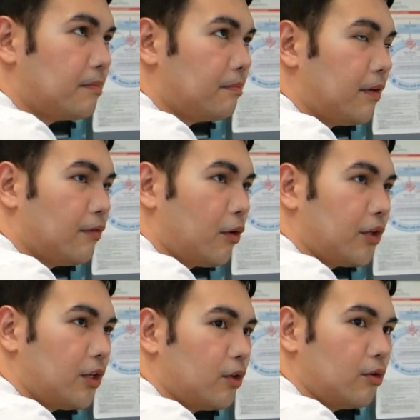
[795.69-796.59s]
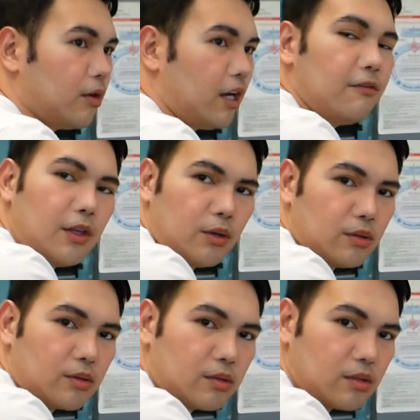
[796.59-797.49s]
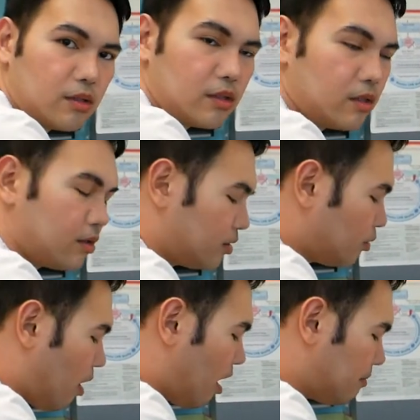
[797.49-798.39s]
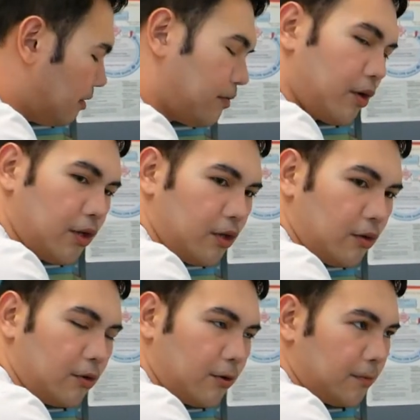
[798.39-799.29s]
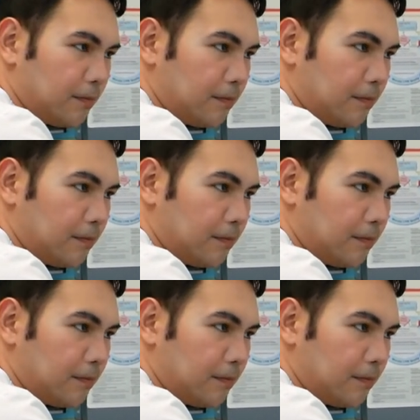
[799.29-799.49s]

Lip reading: before you infuse. Swab before you